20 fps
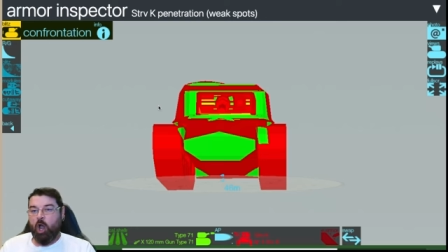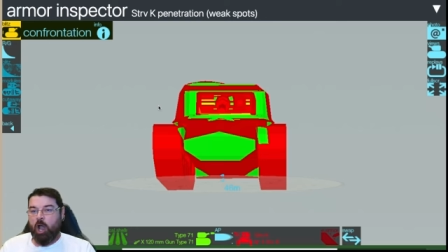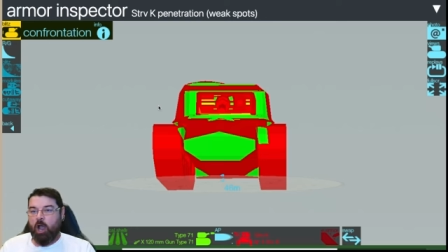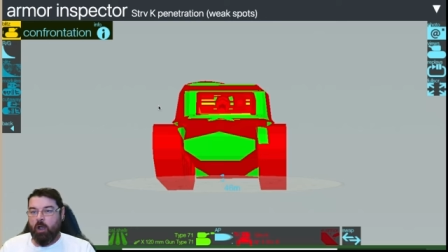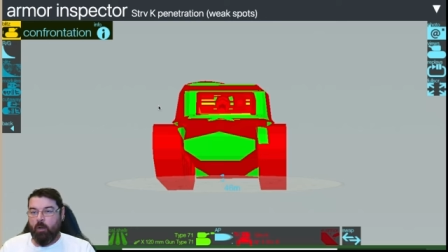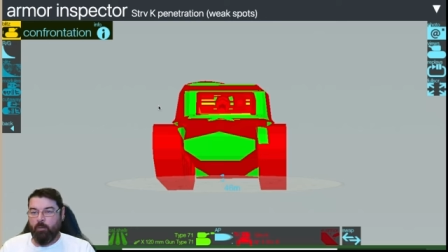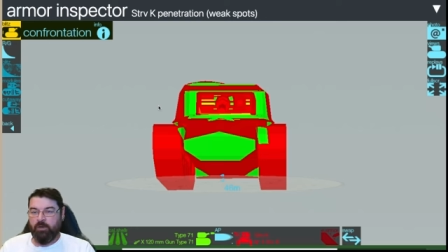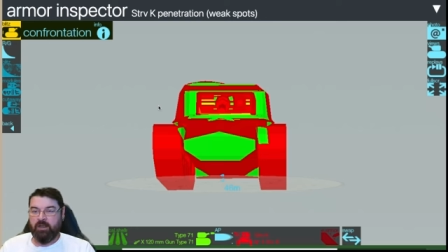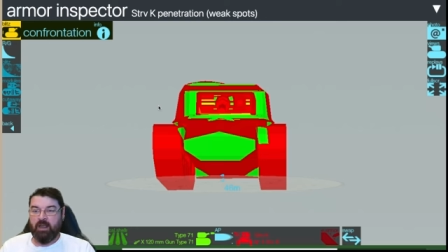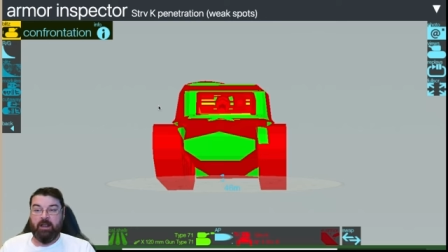
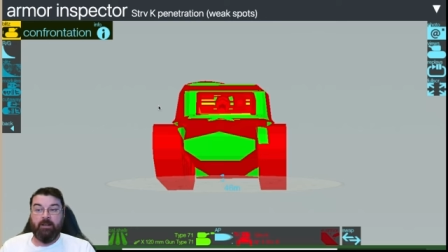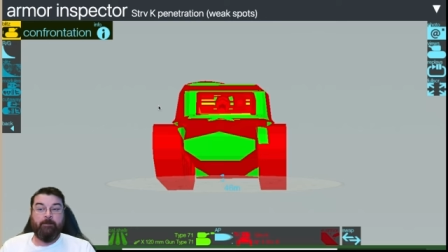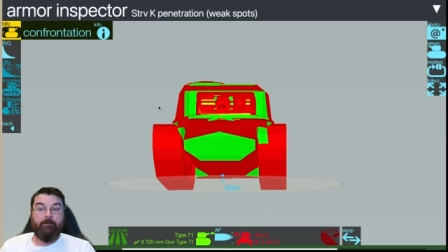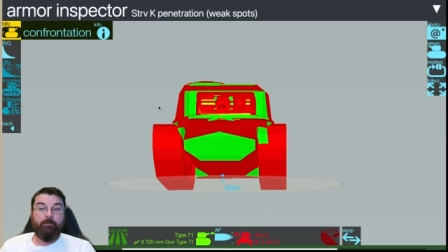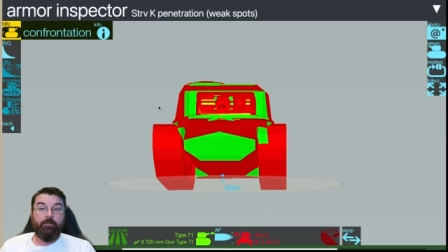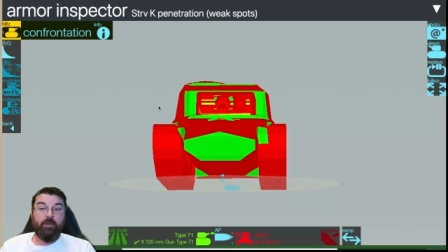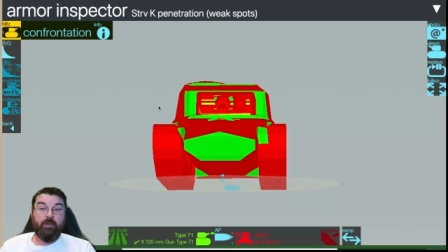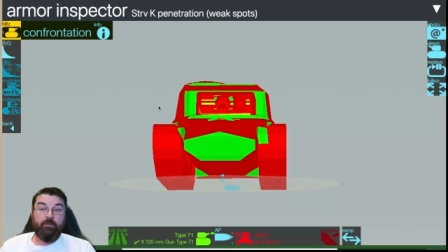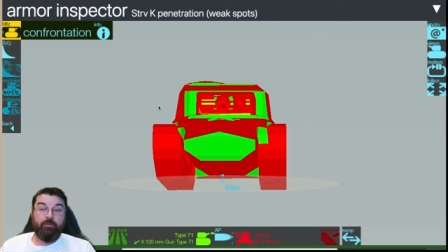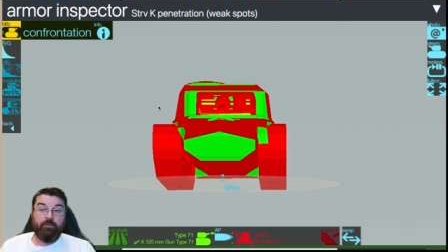Okay,
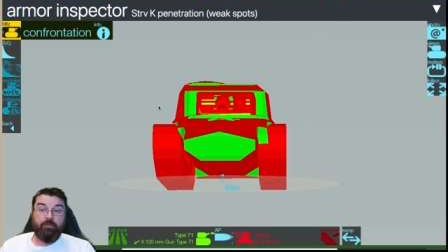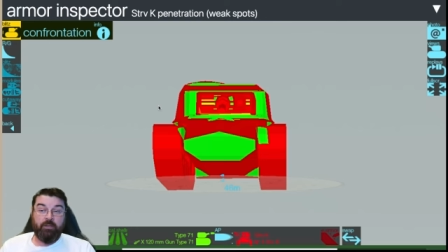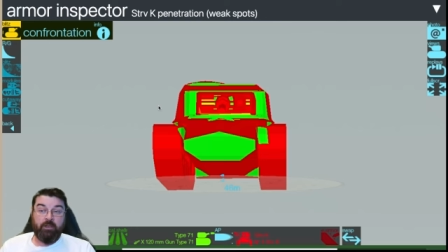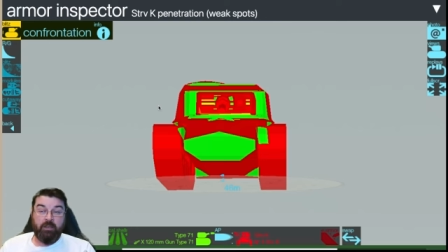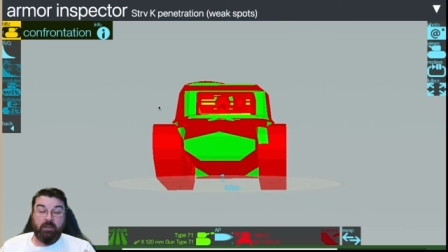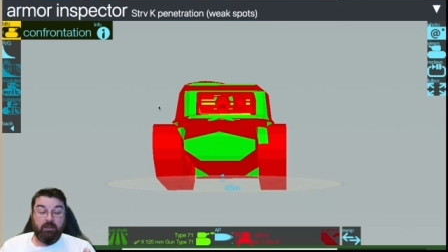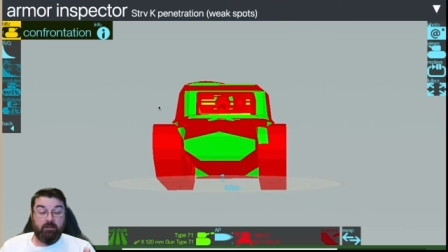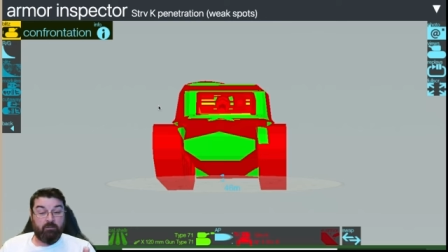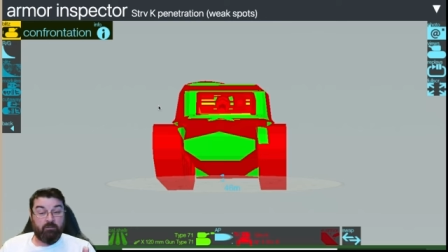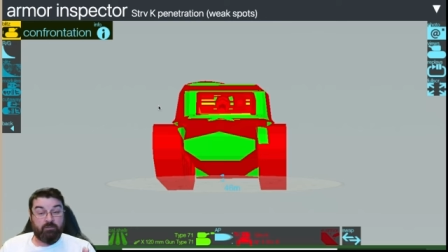
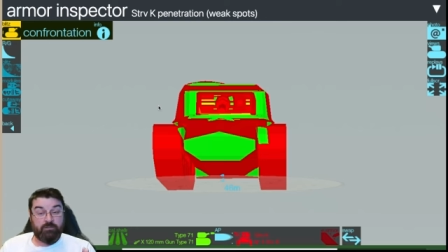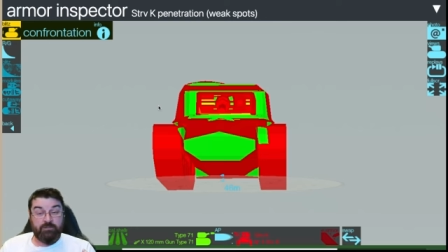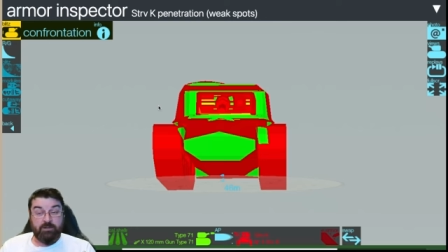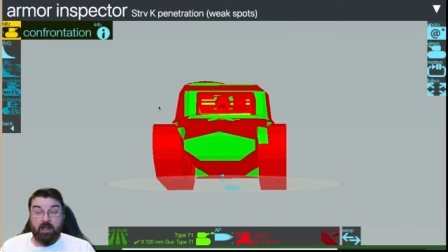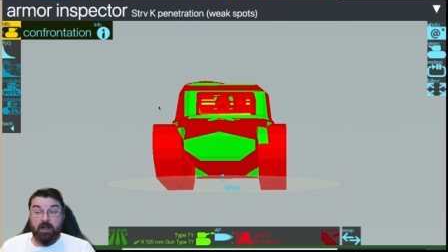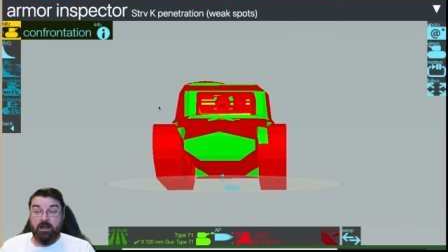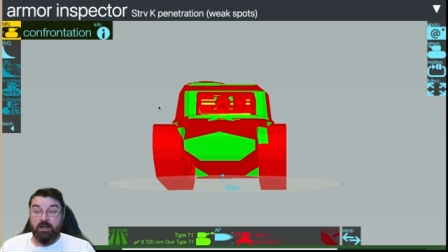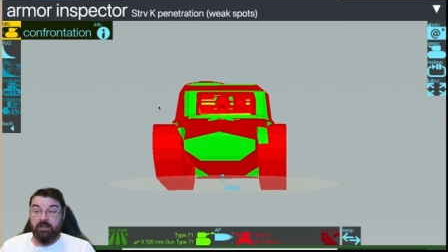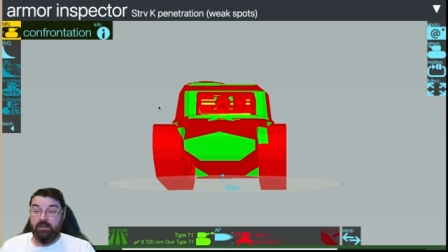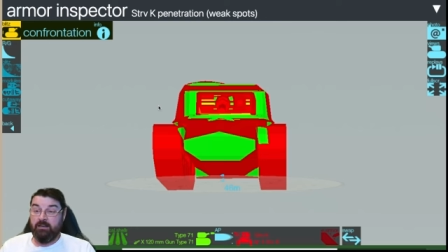the
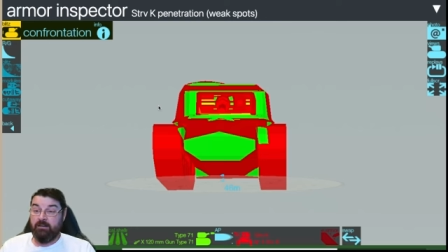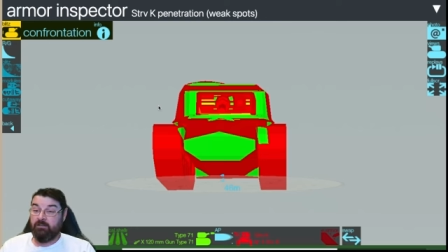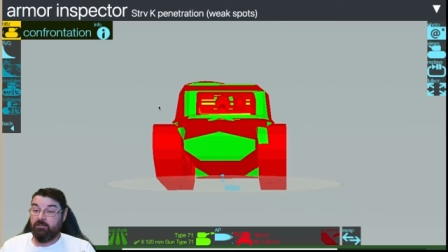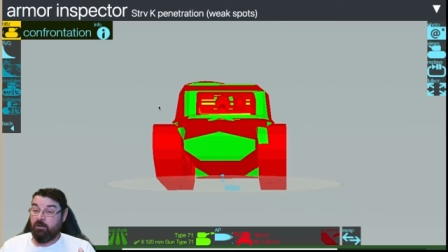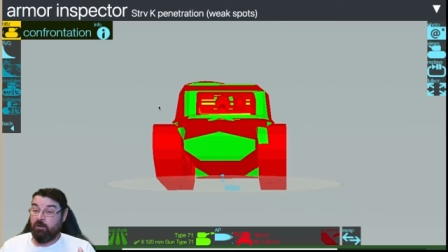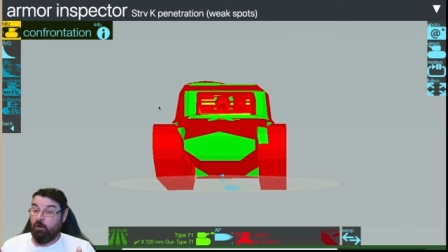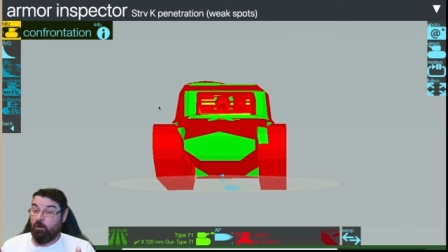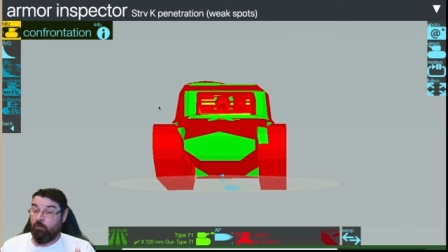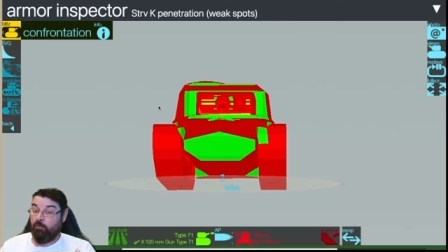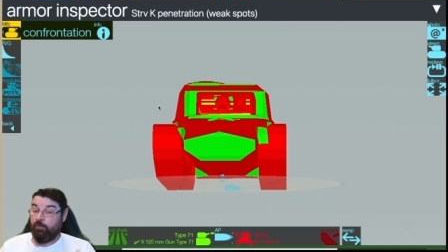sides
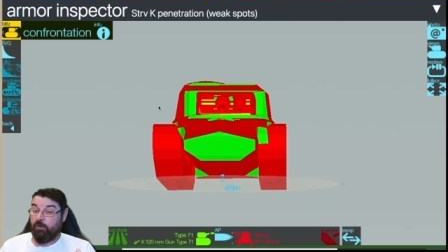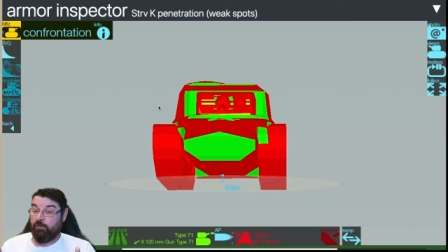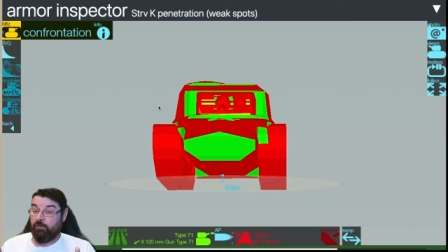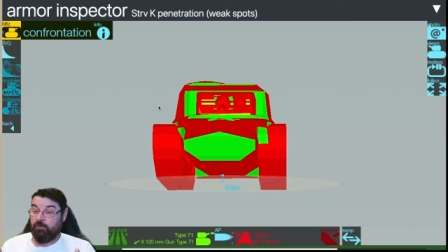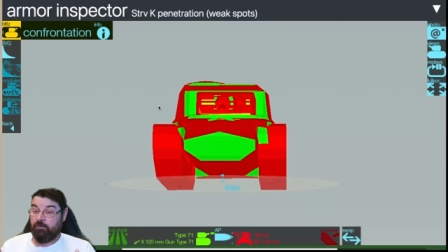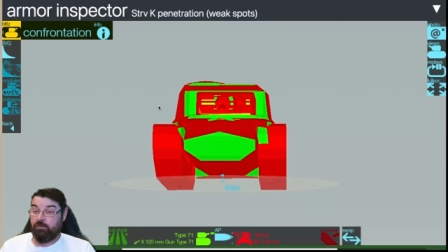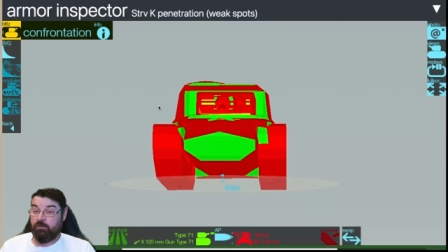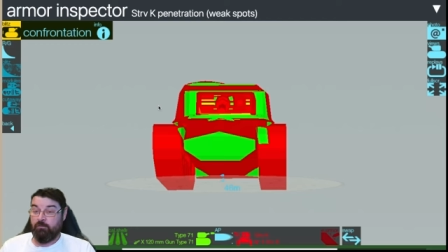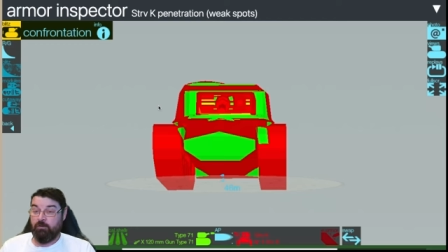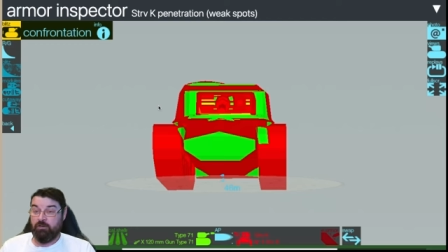of the
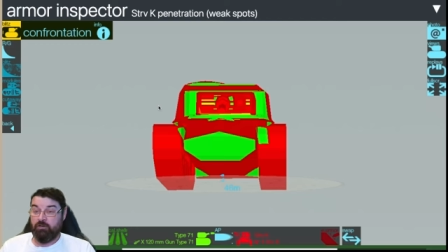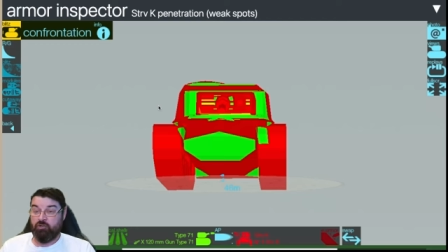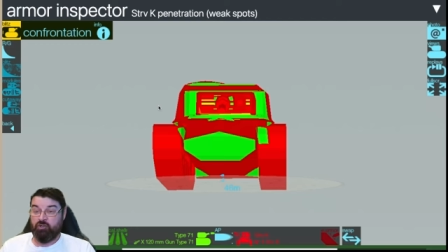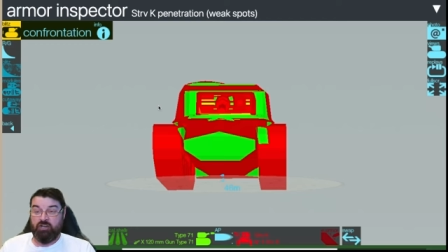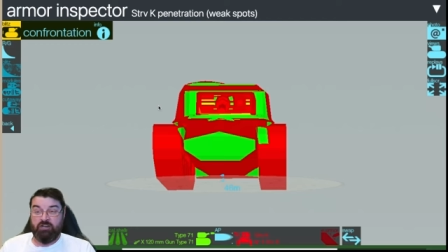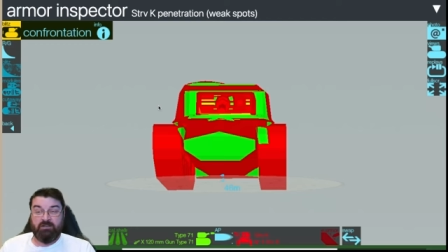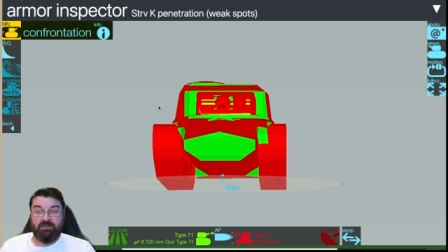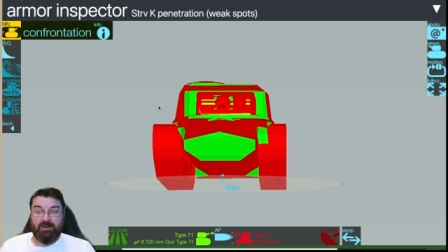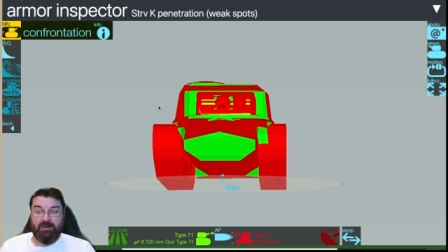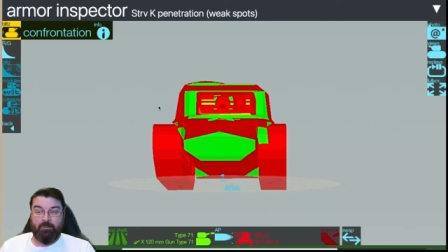turret
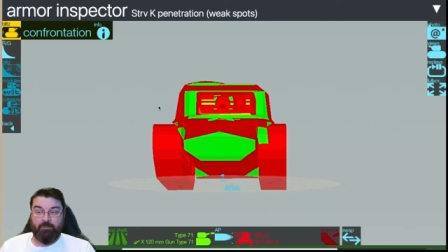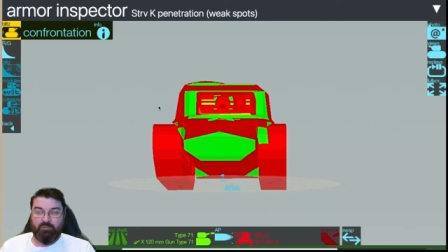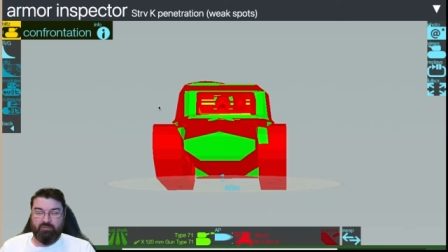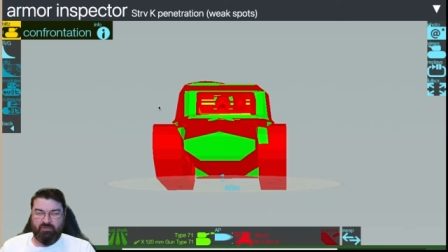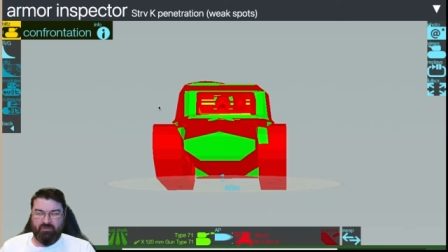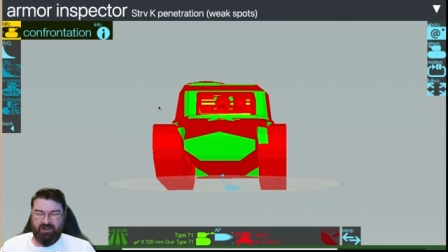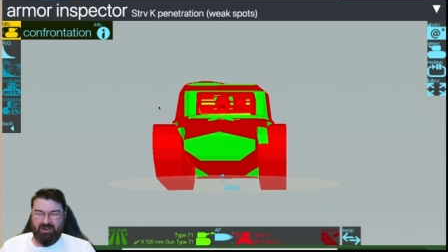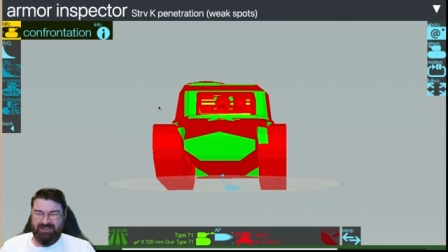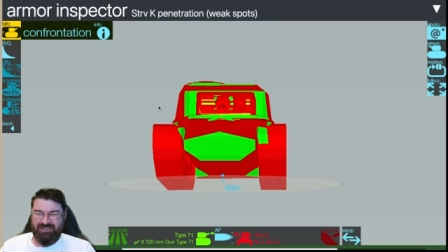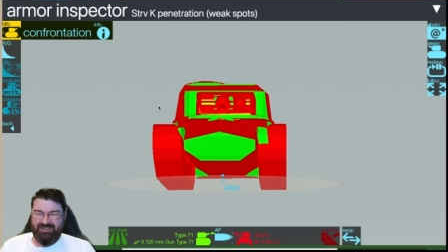cheeks are
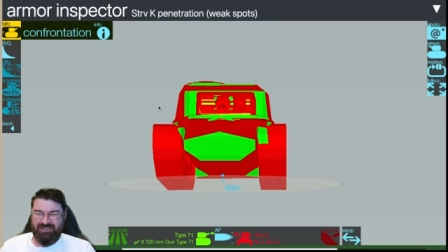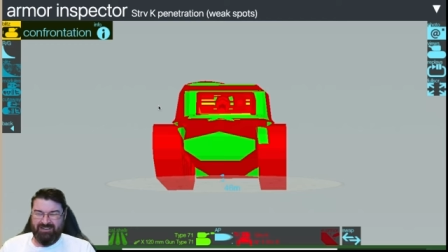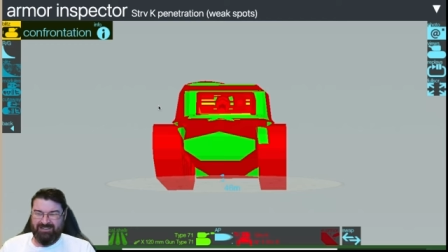pretty,